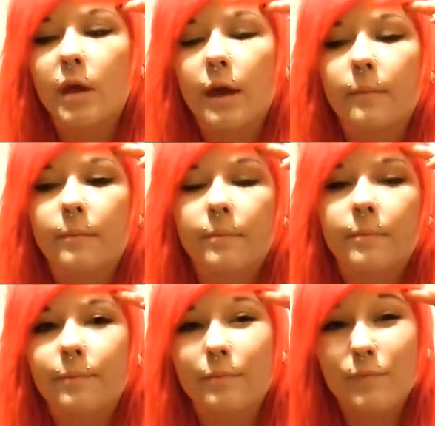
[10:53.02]
Yeah,
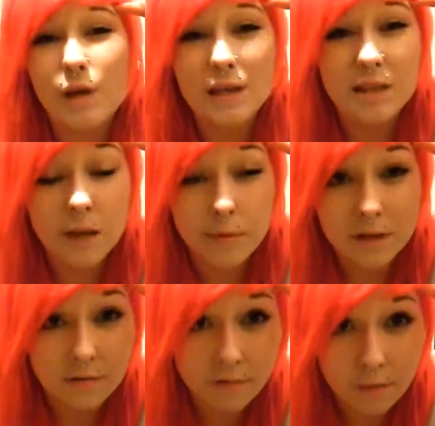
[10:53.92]
please take
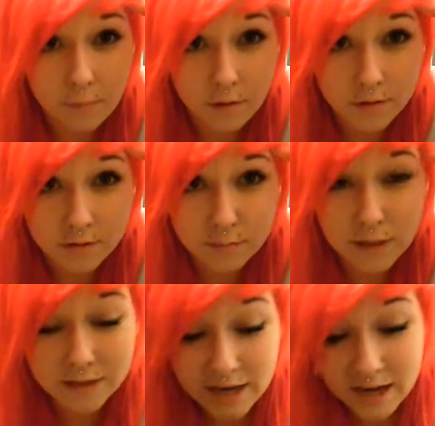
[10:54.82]

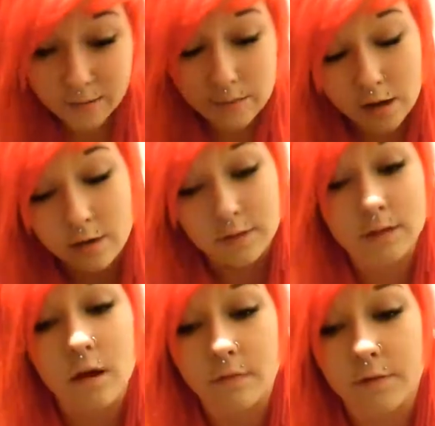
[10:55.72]
me on
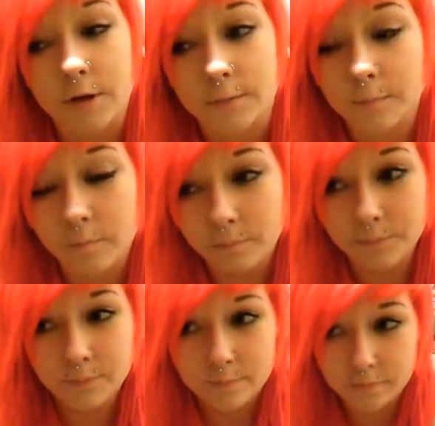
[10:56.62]
this offer
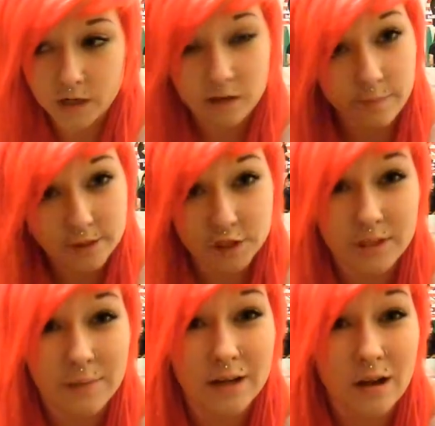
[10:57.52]
of
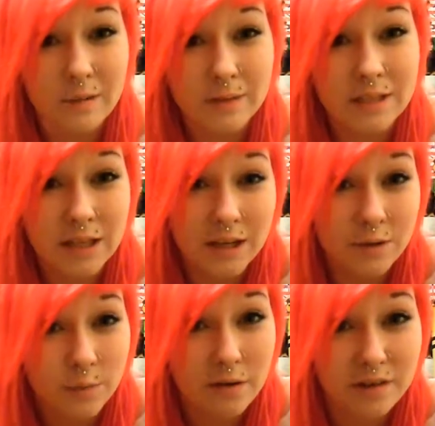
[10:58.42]
messaging me anonymously
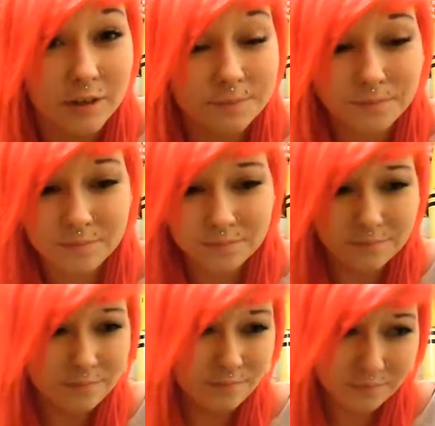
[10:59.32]
or whatever,
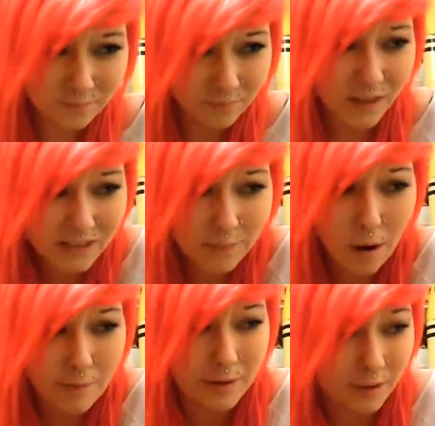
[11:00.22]
because I
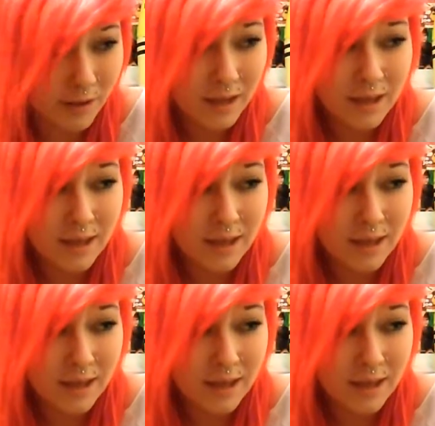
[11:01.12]
probably